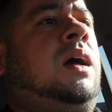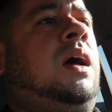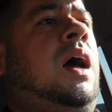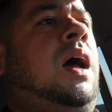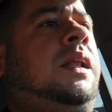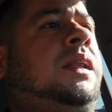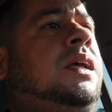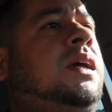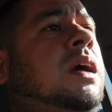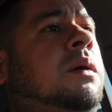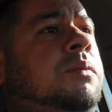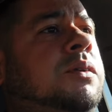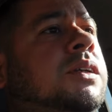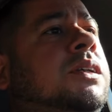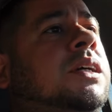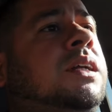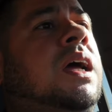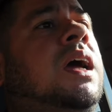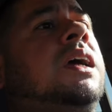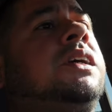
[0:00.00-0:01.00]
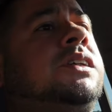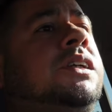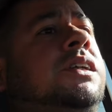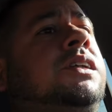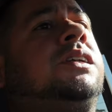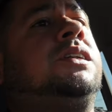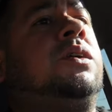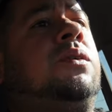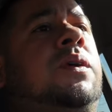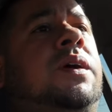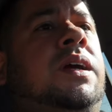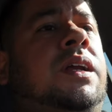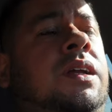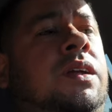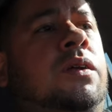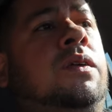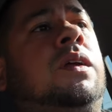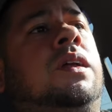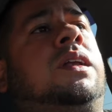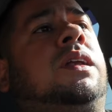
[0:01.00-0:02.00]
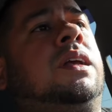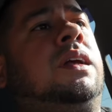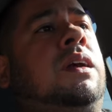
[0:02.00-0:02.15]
I think I'm just gonna actually just go ahead and do the